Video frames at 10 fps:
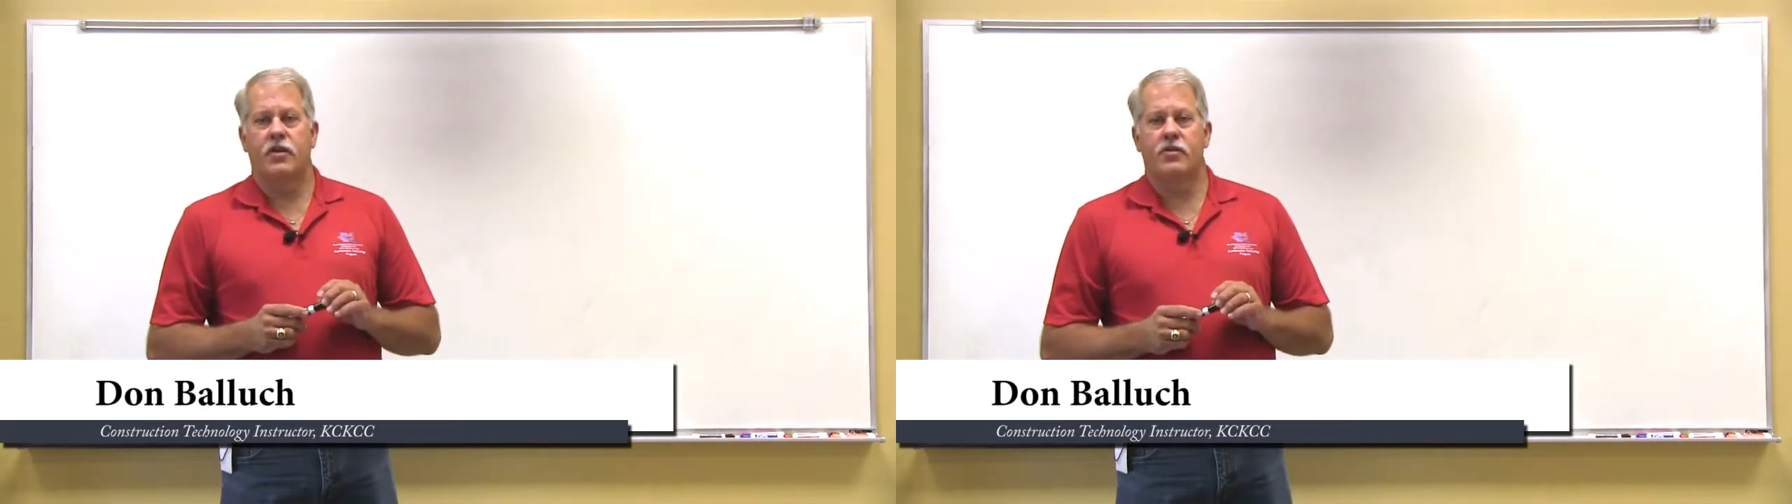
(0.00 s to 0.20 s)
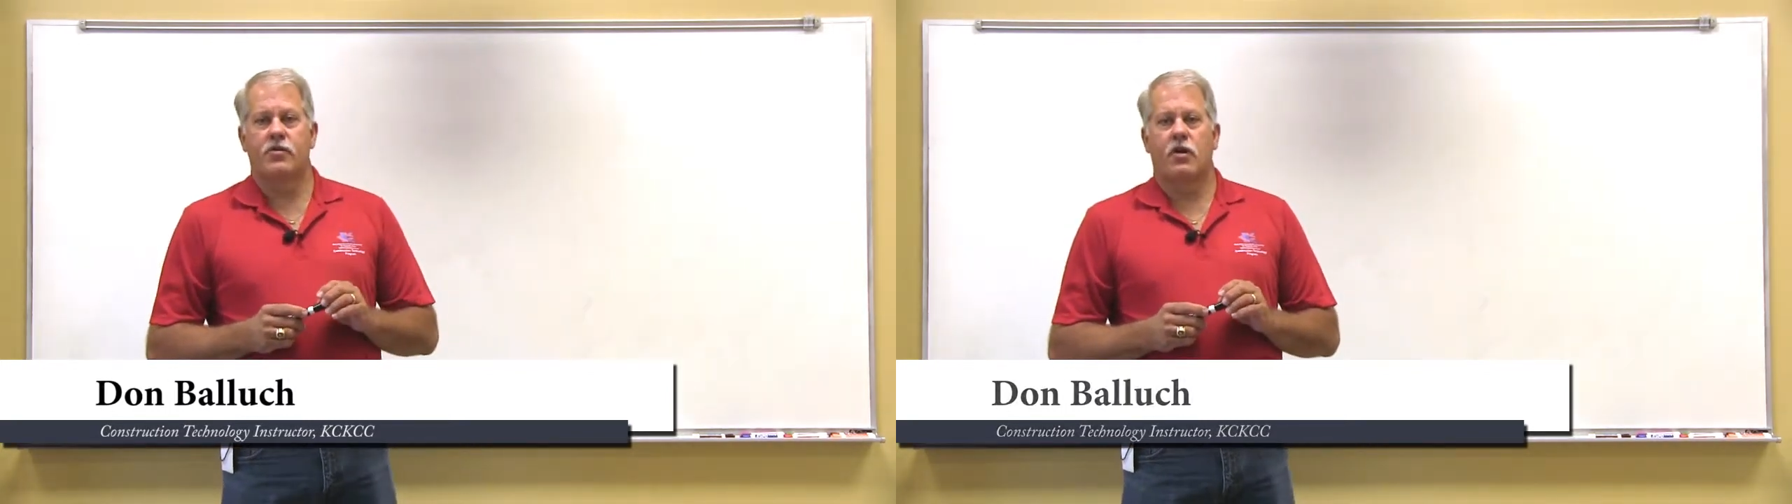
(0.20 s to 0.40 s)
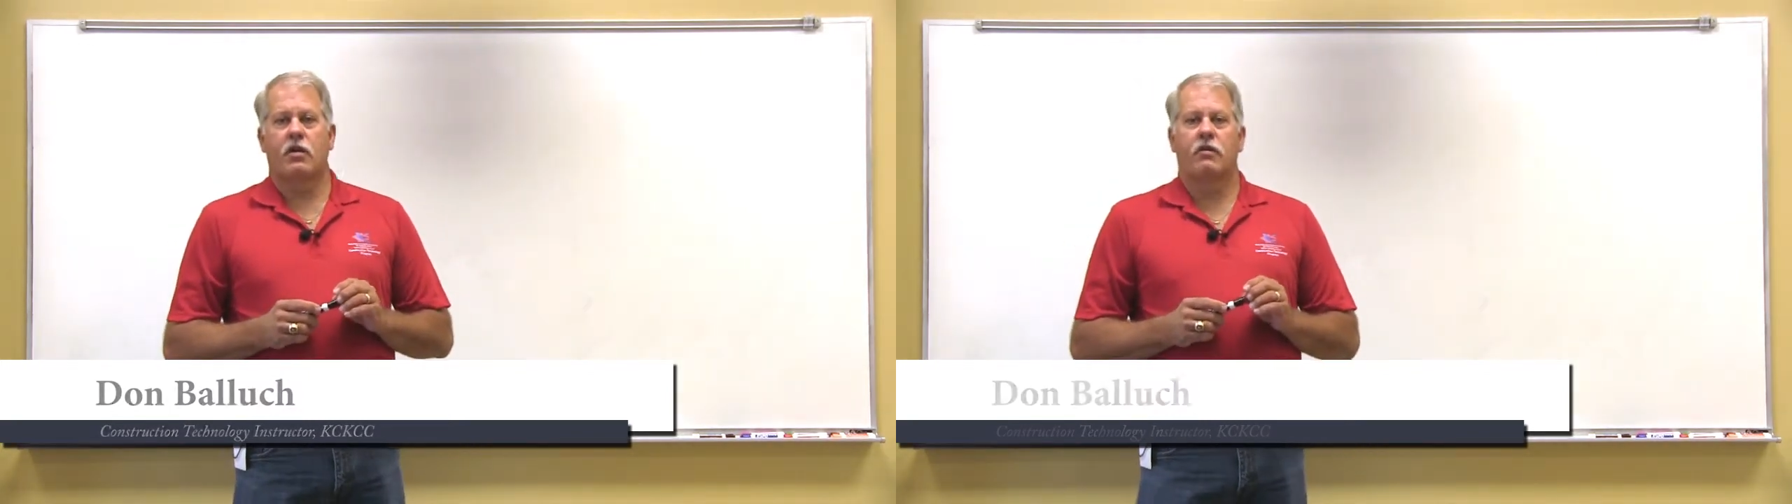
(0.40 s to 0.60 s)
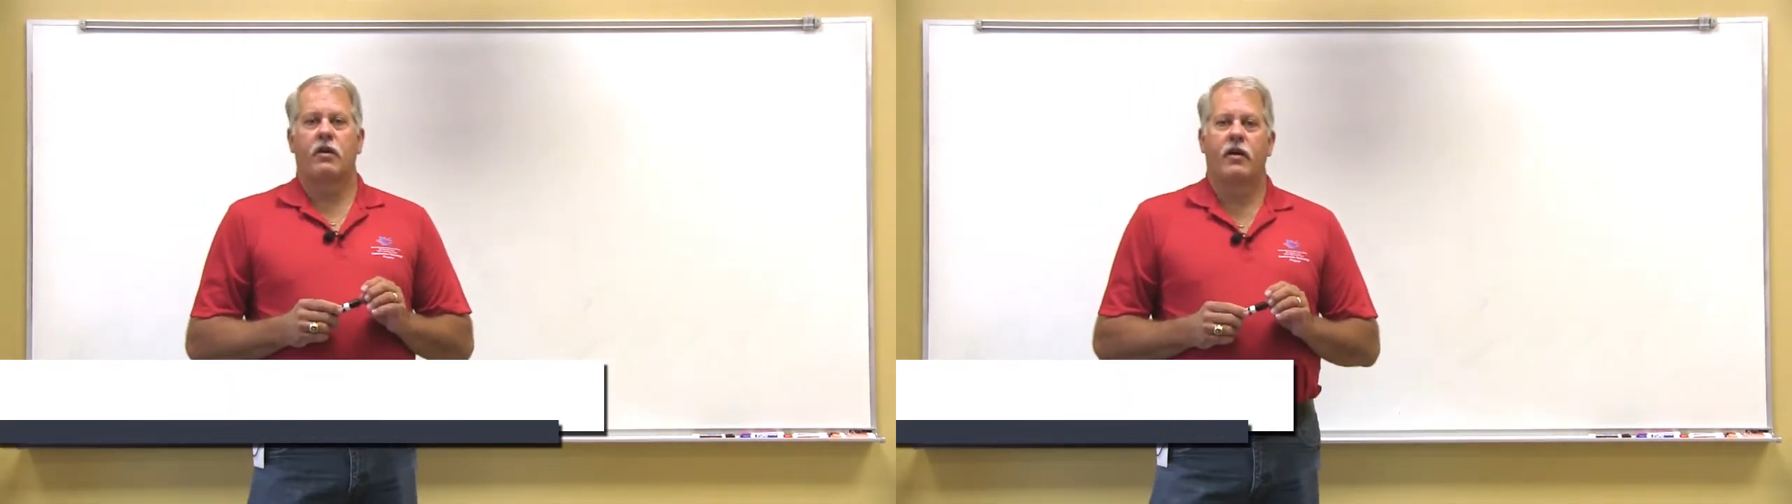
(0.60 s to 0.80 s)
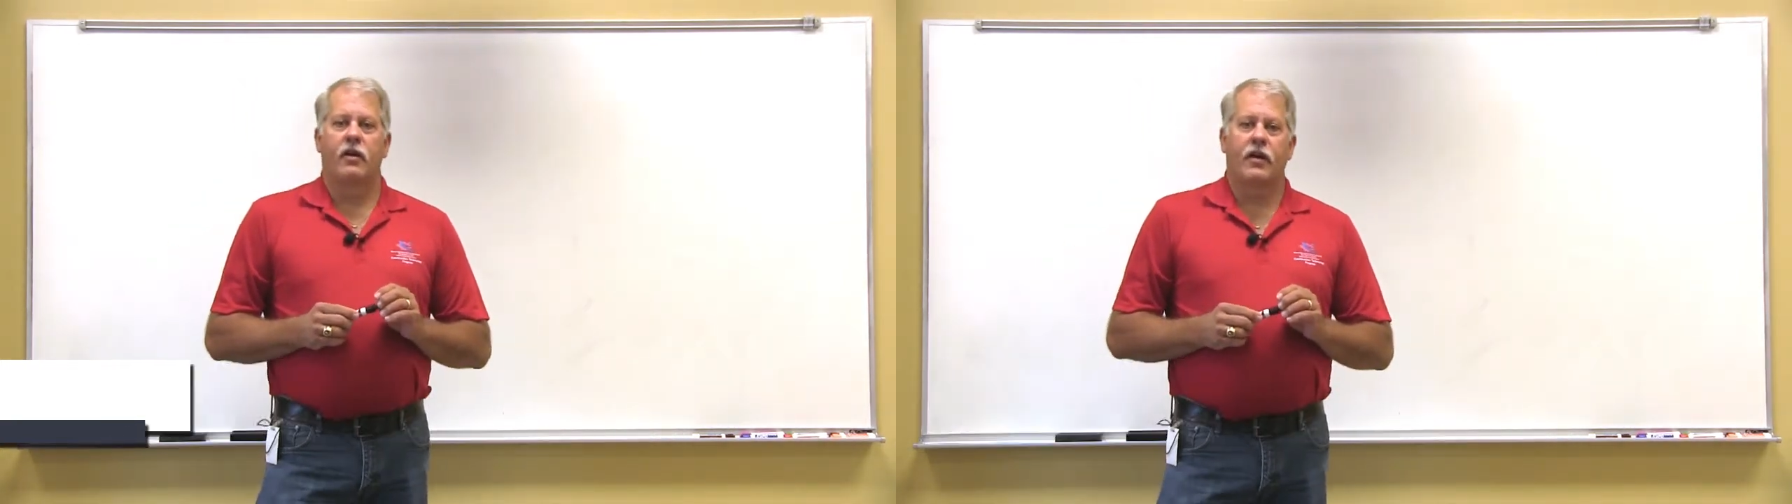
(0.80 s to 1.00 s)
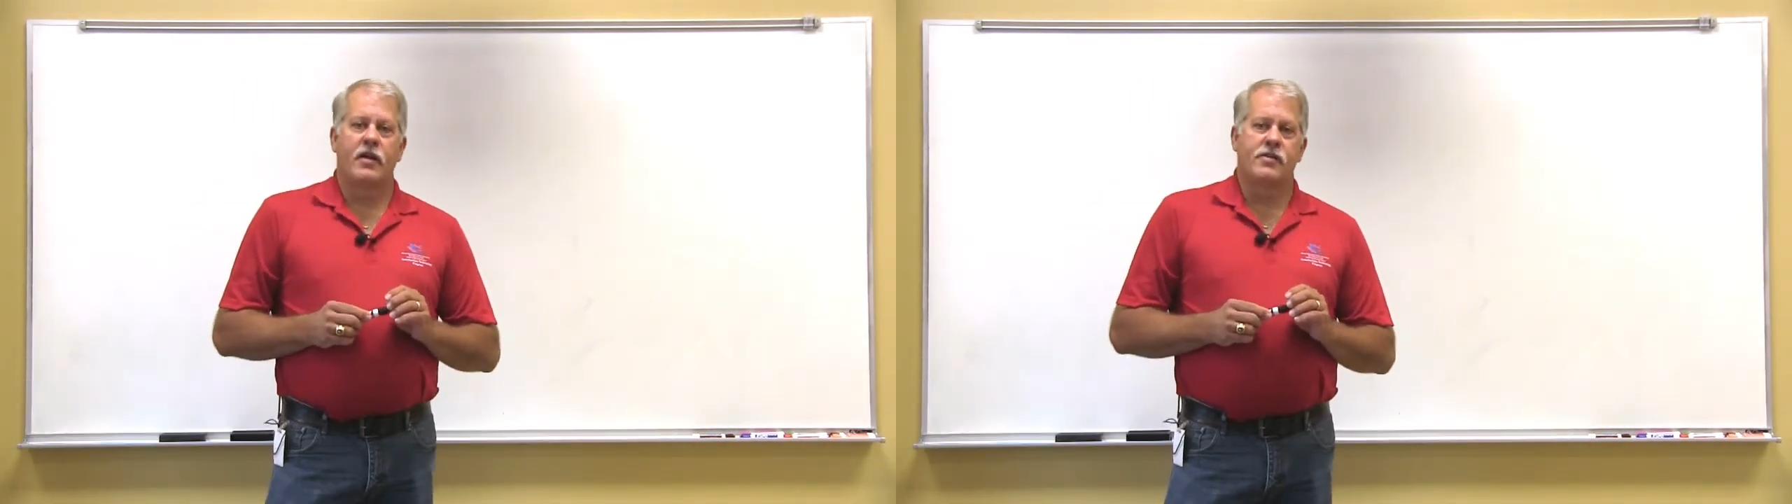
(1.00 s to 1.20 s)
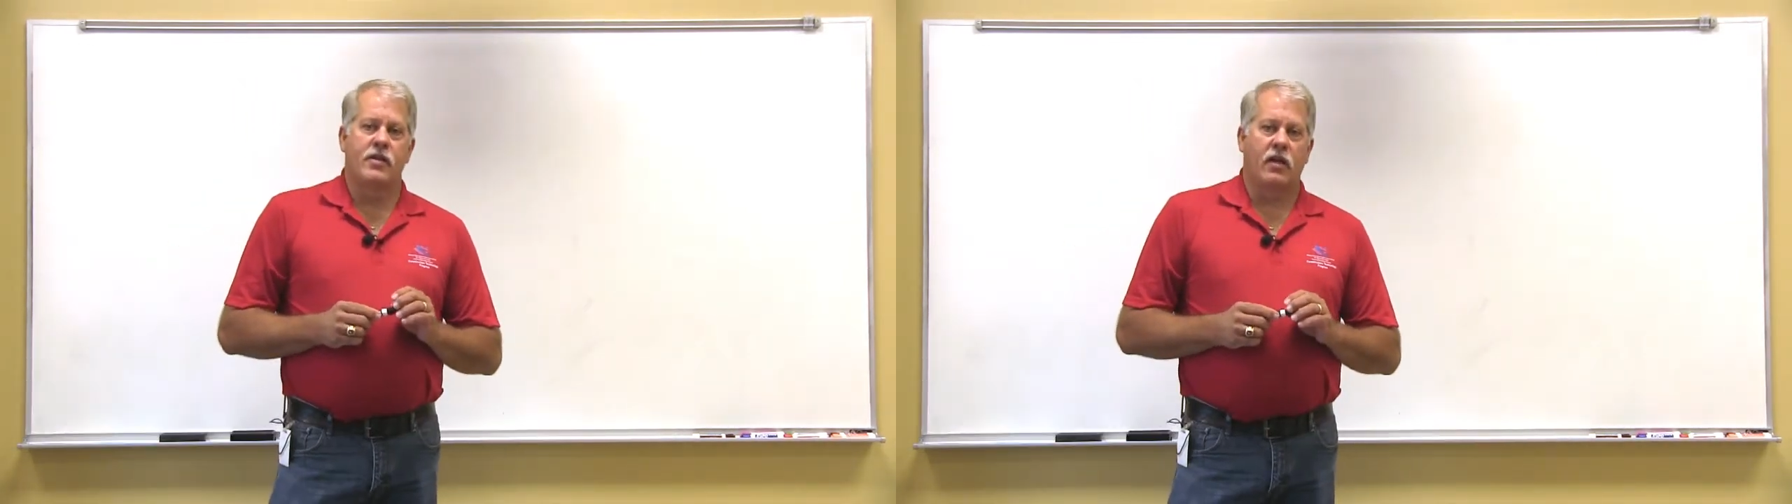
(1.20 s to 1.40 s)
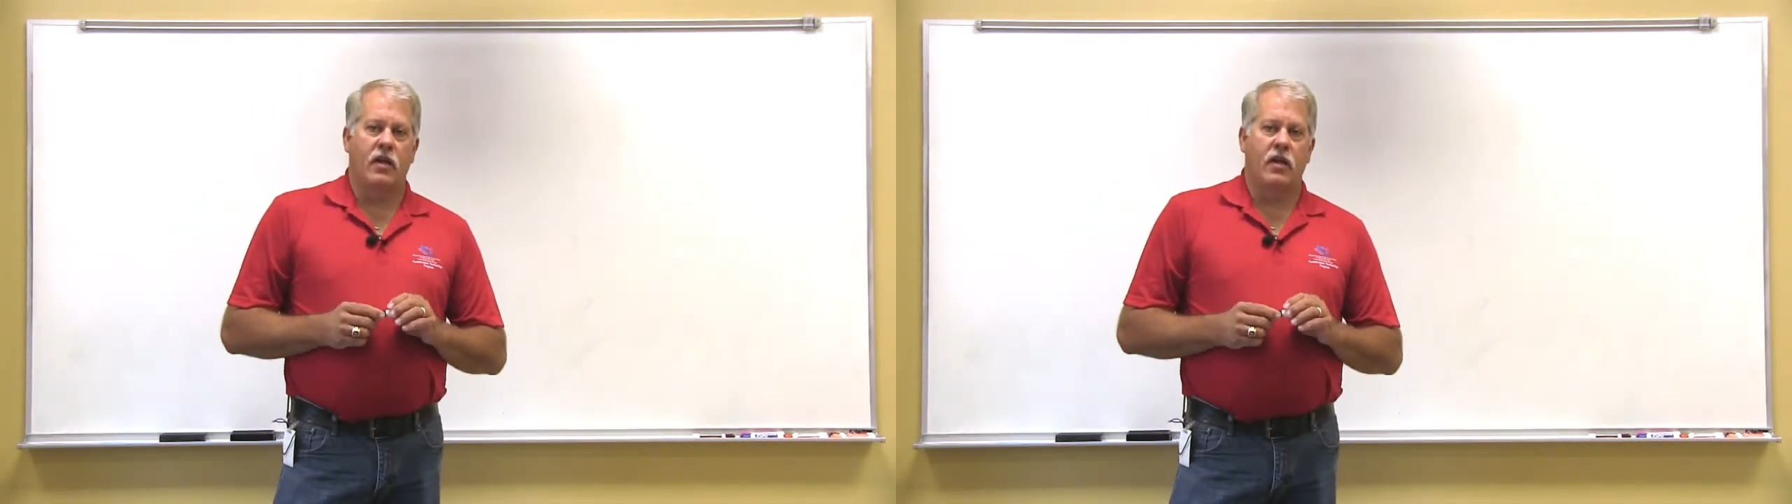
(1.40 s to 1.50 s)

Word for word: instructor here at Kansas City,